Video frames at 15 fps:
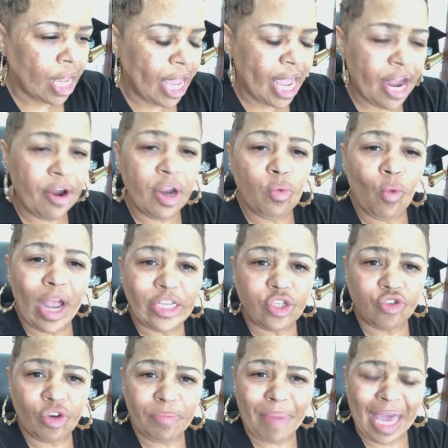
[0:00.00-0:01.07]
Here in
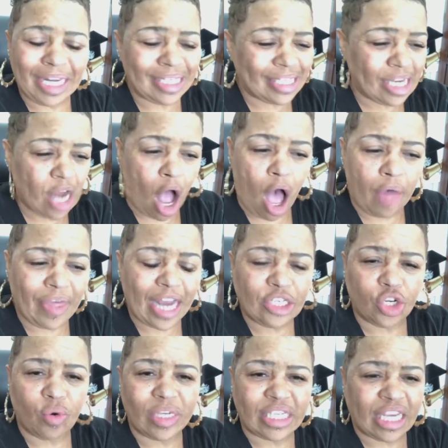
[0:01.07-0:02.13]
Western medicine, all
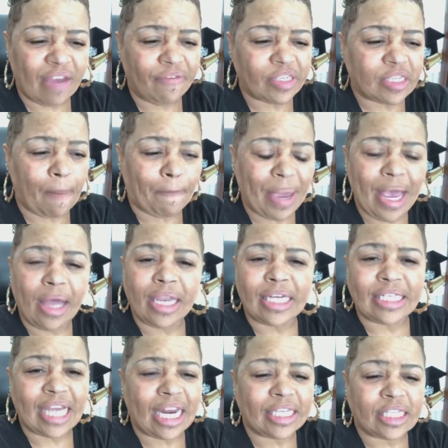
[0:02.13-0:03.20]
they do is give us a pill
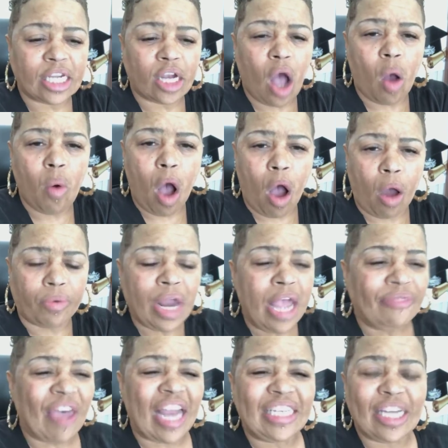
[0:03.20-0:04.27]
and tell us to go on.
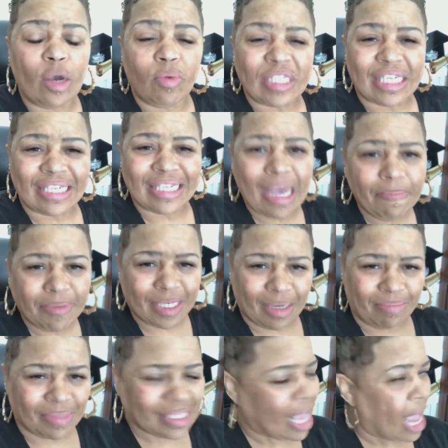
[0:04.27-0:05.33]
They deal with
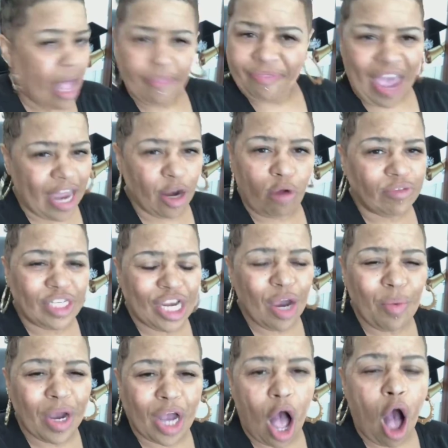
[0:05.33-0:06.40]
symptoms. They don't
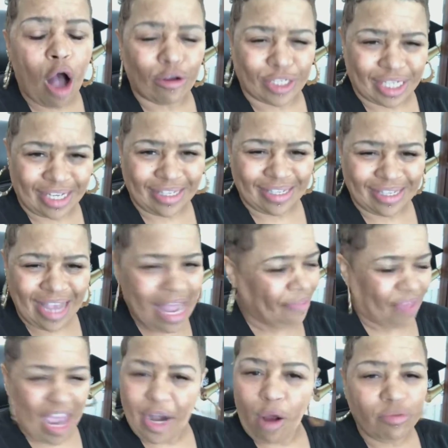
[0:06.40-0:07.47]
deal with causes.
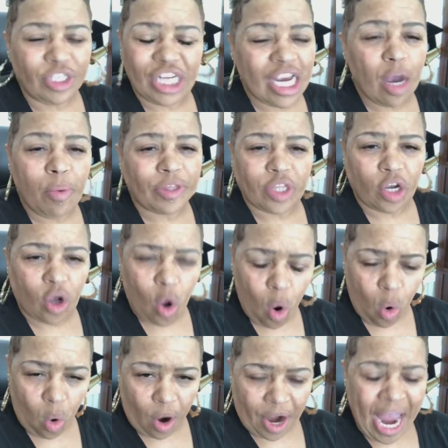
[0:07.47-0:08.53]
They don't deal with the
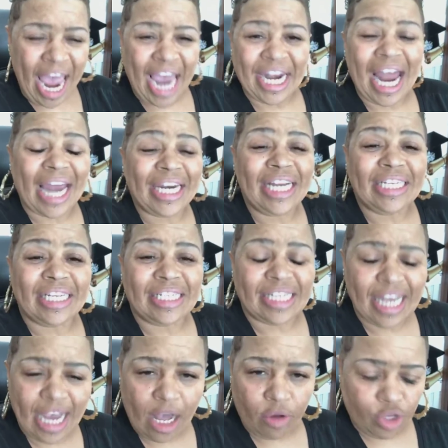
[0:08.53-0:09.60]
core. And I need to
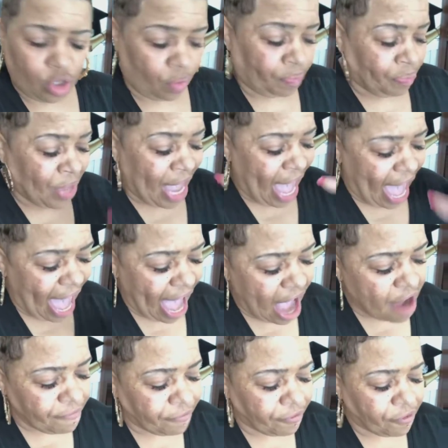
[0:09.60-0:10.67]
tell you,
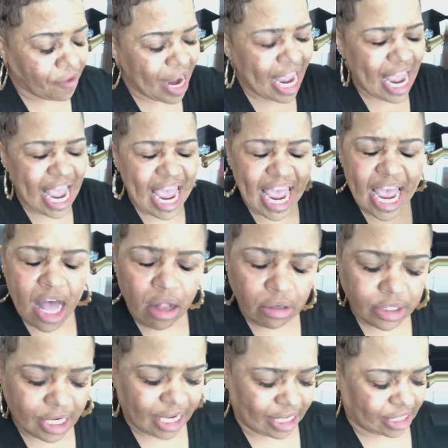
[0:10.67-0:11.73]
every
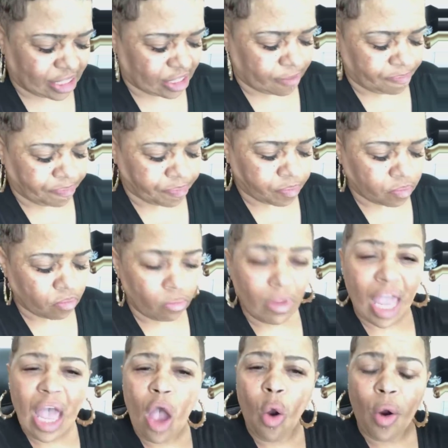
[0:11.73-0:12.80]
illness
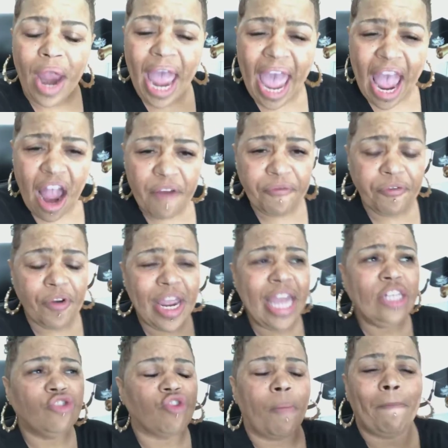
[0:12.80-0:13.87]
or
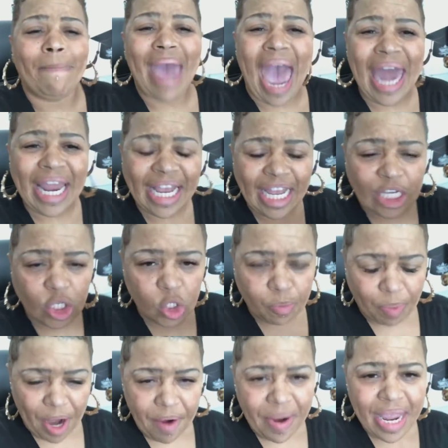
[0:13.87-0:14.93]
every traumatic
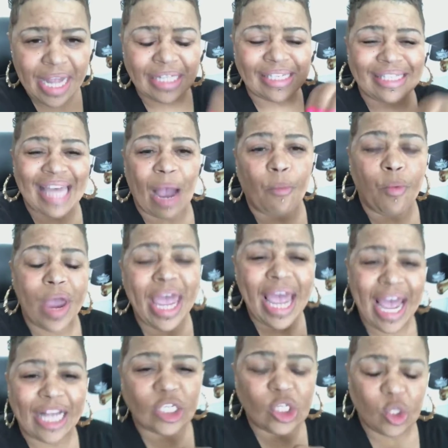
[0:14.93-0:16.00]
experience that we
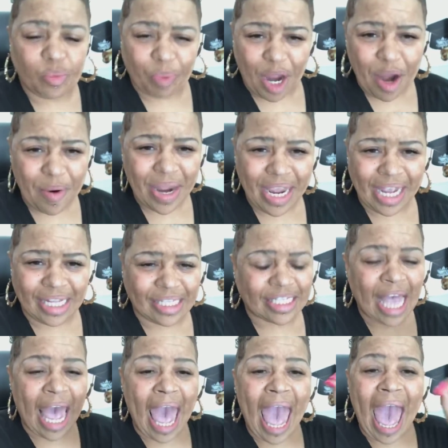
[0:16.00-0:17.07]
experience
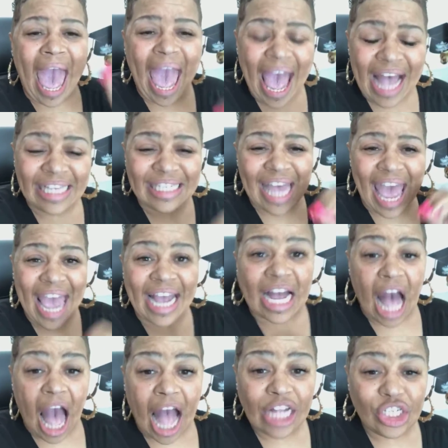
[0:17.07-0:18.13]
has a
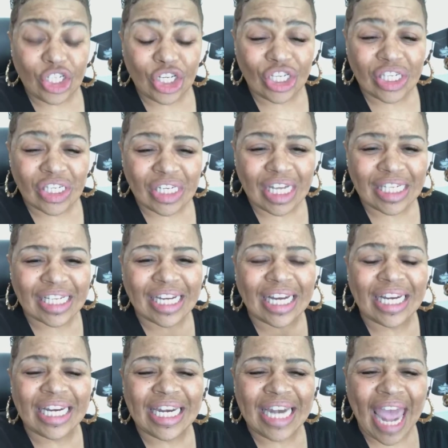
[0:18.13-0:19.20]
consciousness
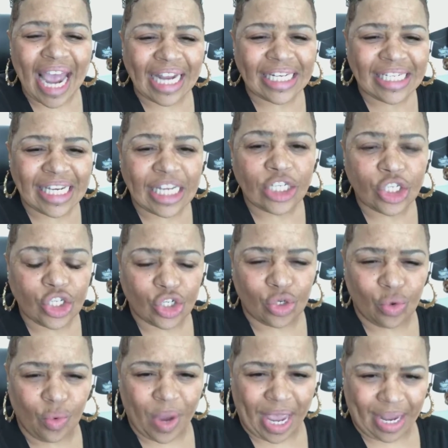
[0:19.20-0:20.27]
connected
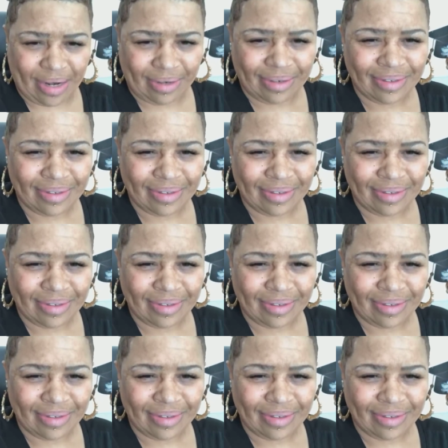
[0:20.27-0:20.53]
to it.